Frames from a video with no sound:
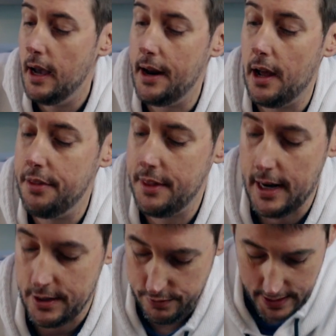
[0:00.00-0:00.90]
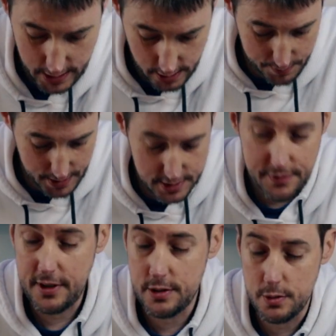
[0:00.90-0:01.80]
And I think that's really good, because if
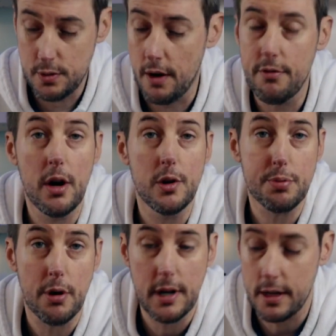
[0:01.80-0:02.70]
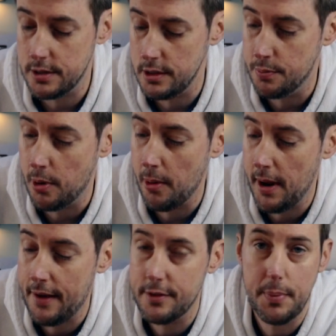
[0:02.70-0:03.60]
this was a Rode product, you'd probably
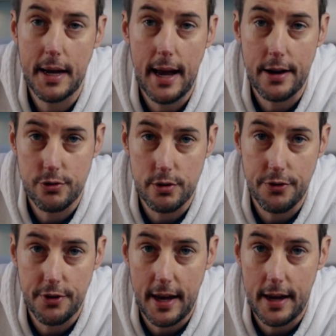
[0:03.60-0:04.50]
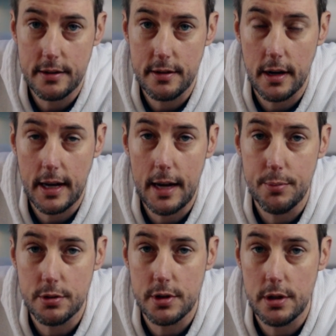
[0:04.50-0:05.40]
have to pay extra for that
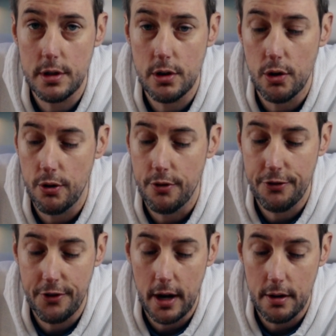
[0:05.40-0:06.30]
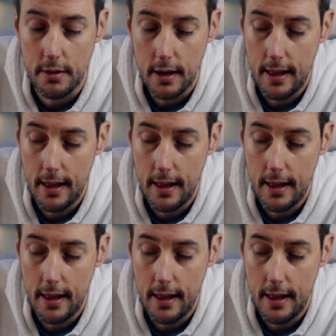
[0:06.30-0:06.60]
cable to your phone.